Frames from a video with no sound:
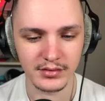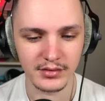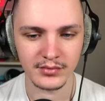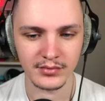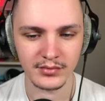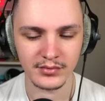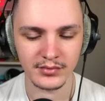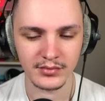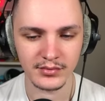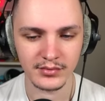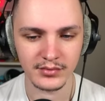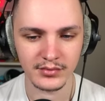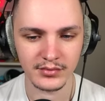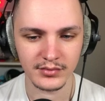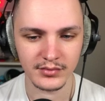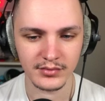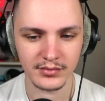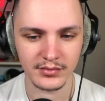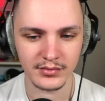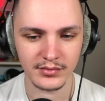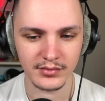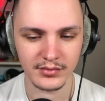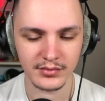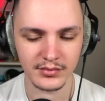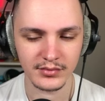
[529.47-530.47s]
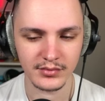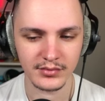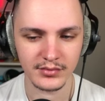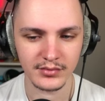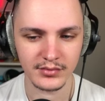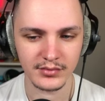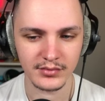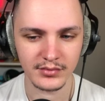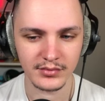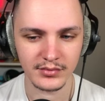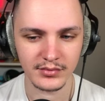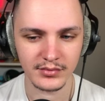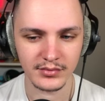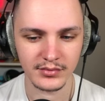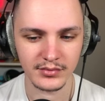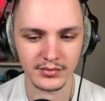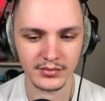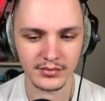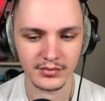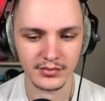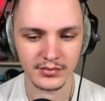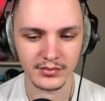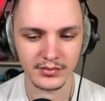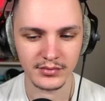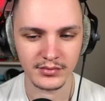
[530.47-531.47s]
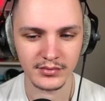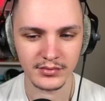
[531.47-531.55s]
Nobody speaks.